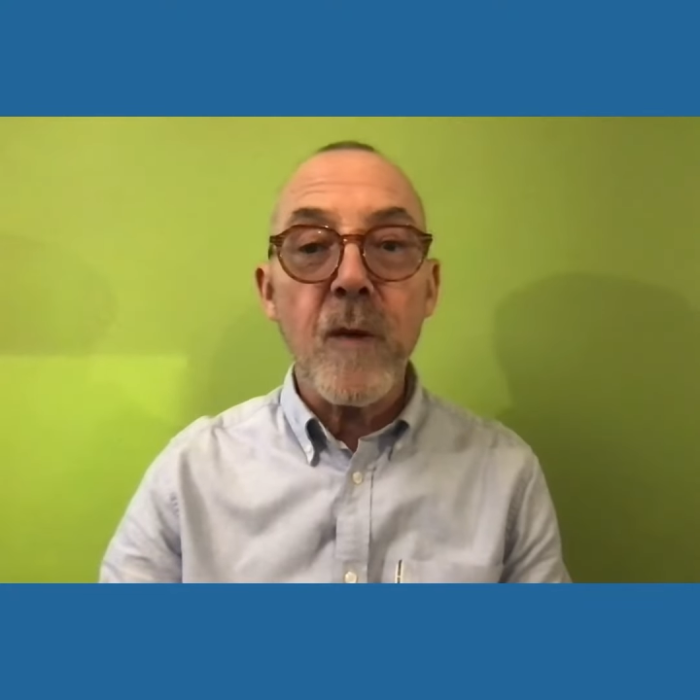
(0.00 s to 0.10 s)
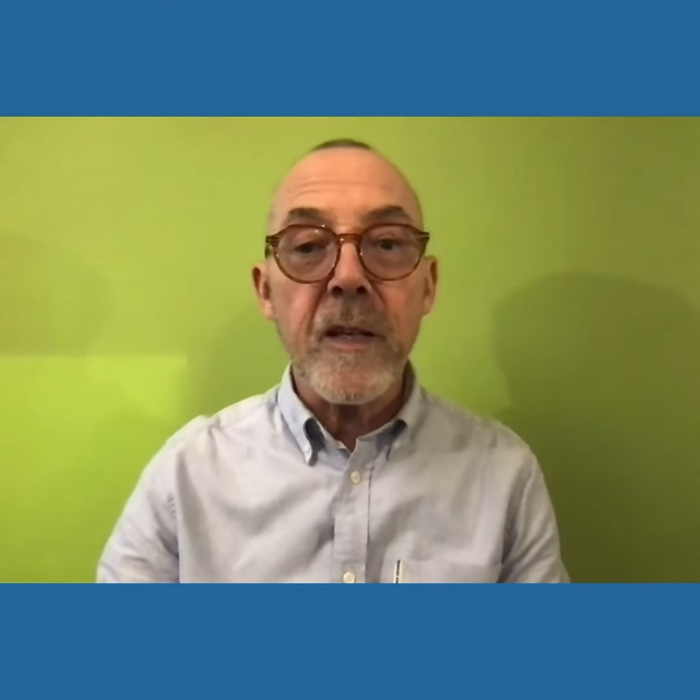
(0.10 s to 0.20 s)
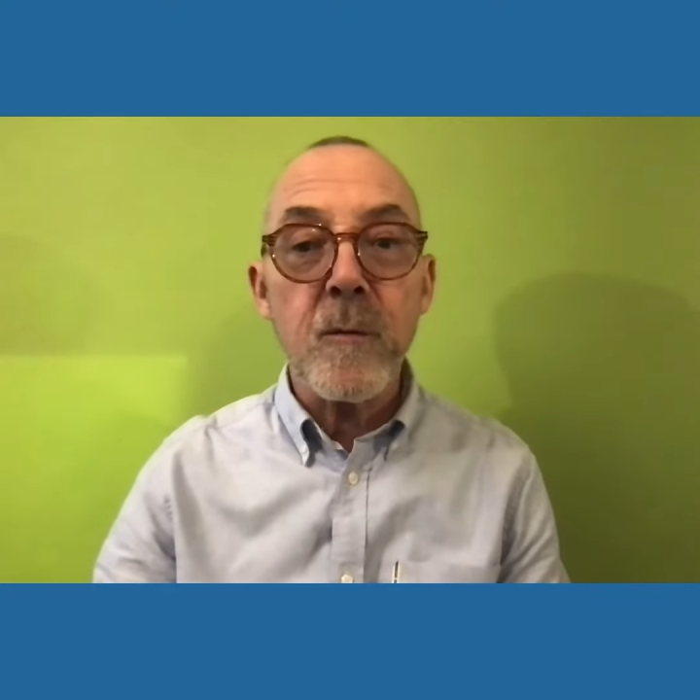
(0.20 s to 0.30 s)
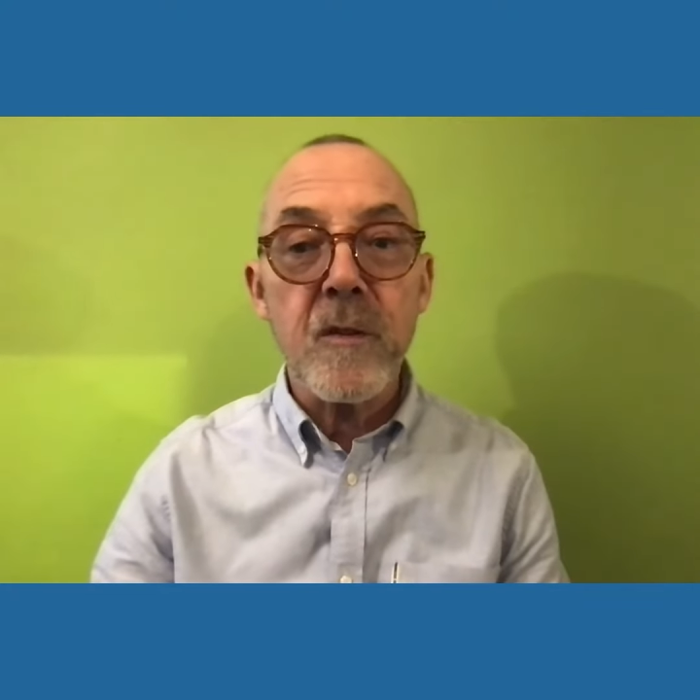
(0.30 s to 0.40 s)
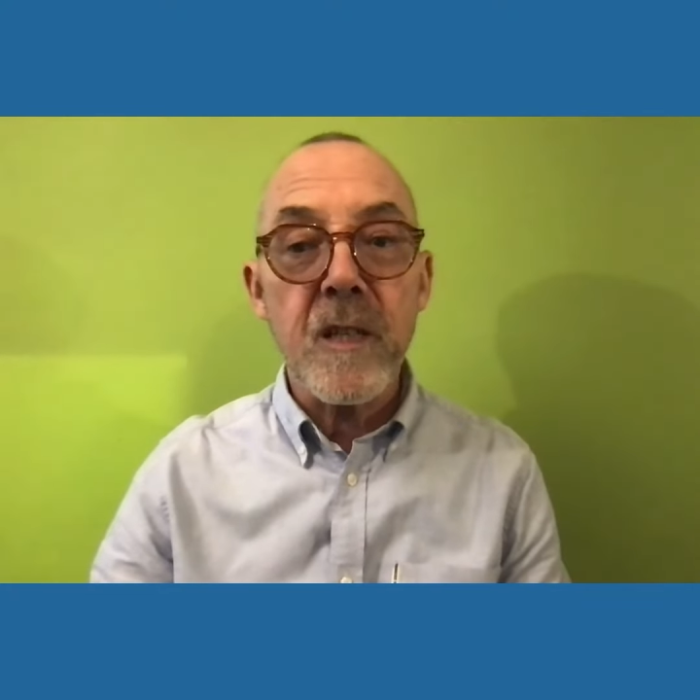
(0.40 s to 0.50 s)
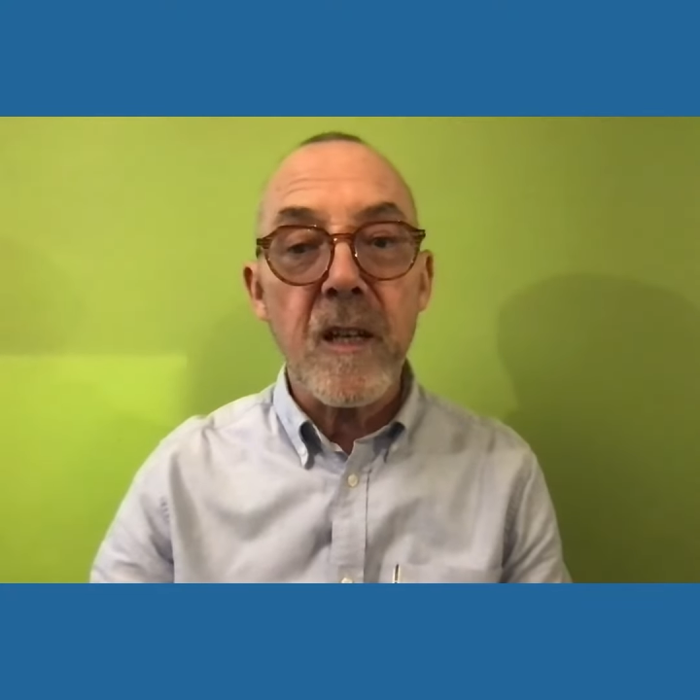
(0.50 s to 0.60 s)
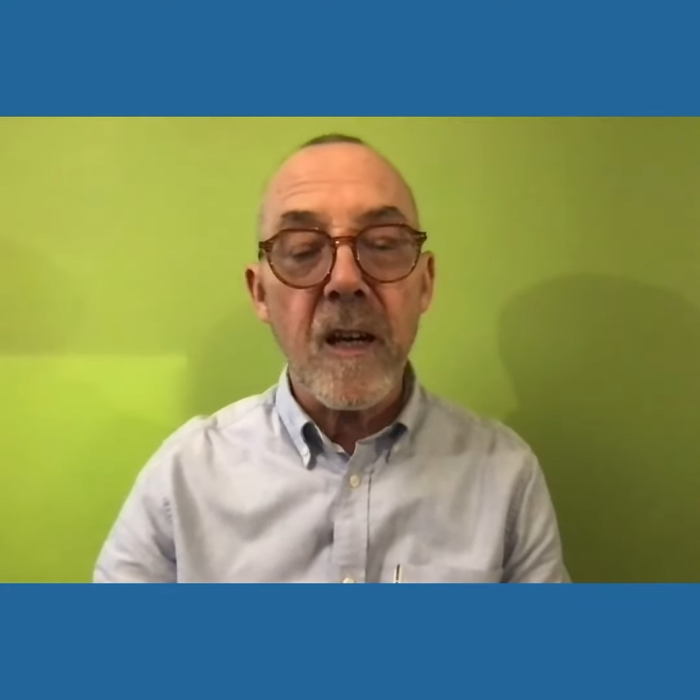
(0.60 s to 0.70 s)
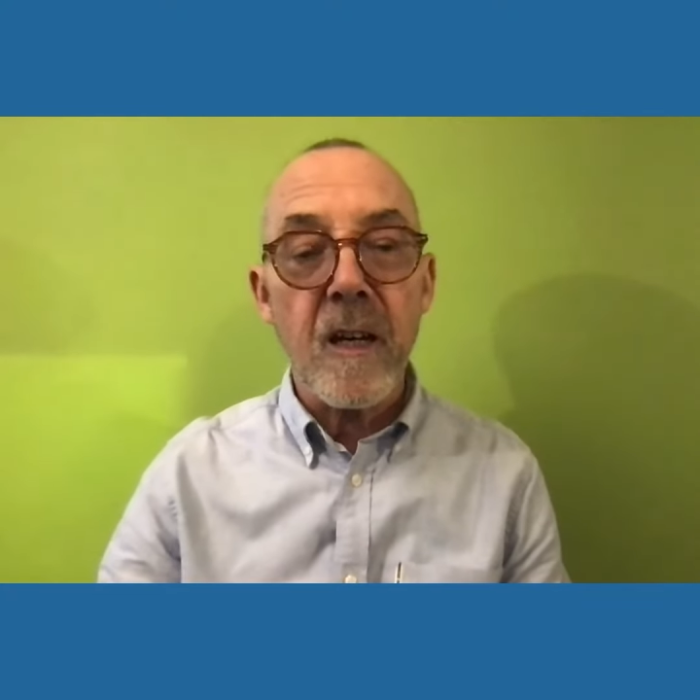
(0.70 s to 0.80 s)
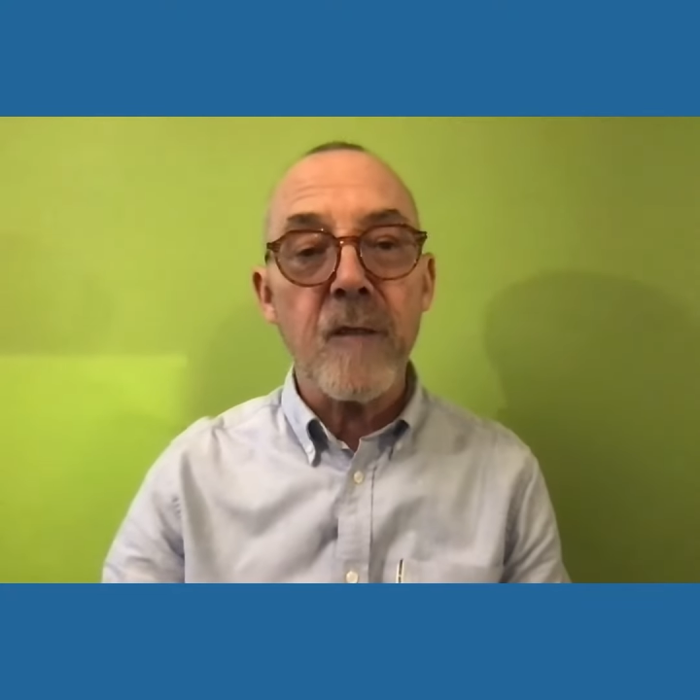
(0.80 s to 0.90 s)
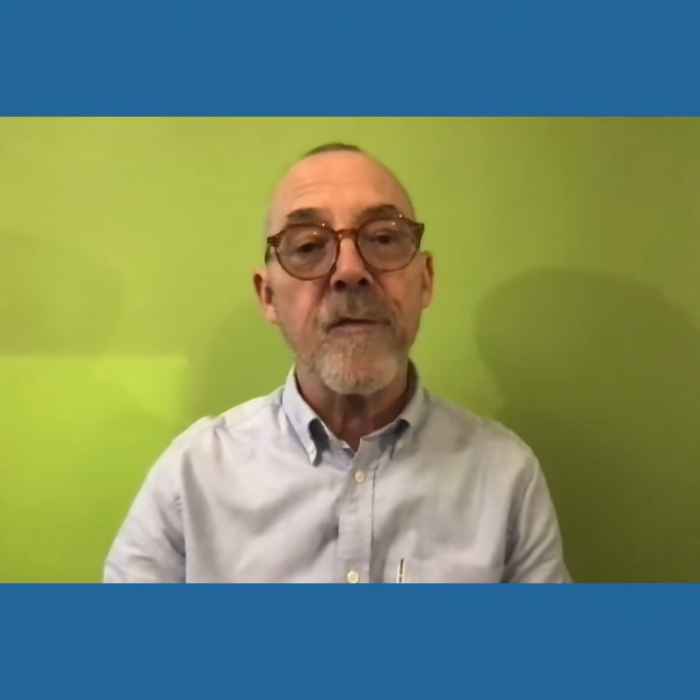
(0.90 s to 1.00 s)
when he was
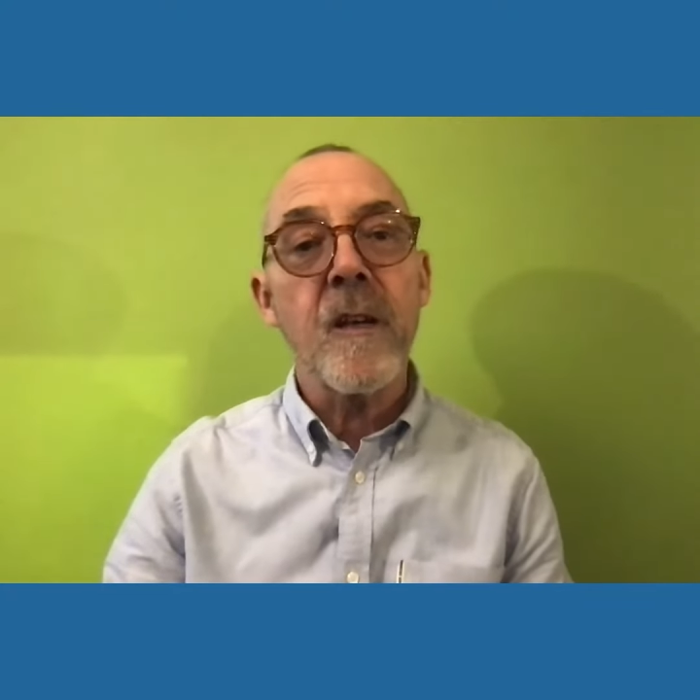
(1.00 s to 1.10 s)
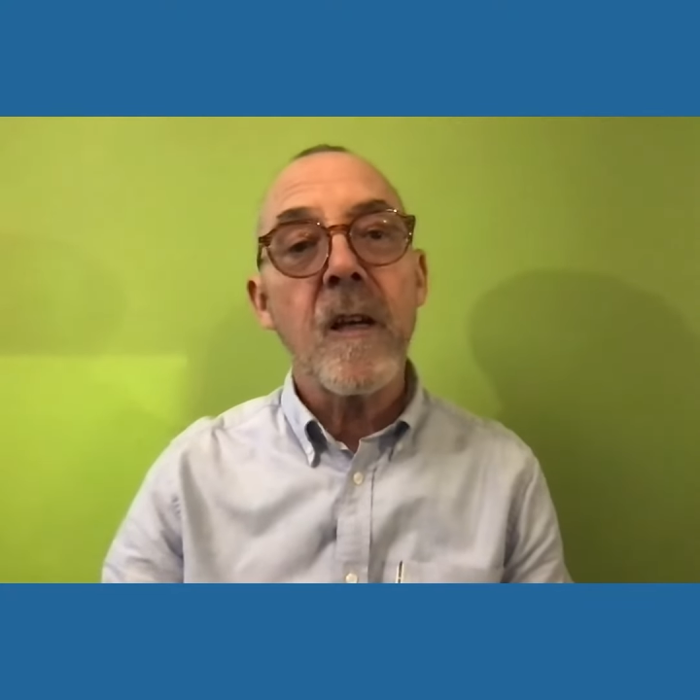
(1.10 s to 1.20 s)
alive,